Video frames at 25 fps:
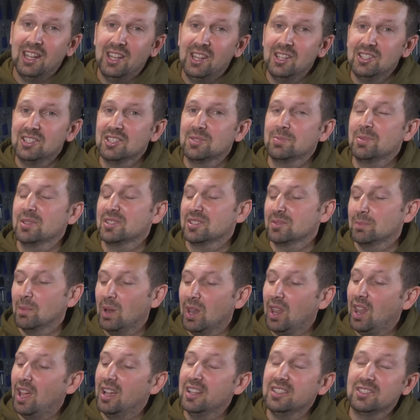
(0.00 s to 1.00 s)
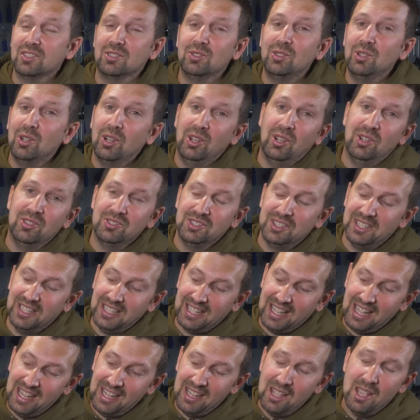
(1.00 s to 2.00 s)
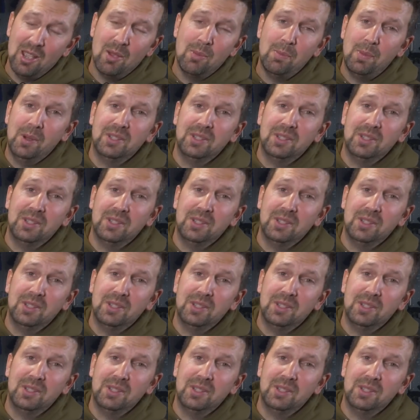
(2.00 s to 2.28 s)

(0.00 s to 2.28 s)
you can just put some light oil onto the key,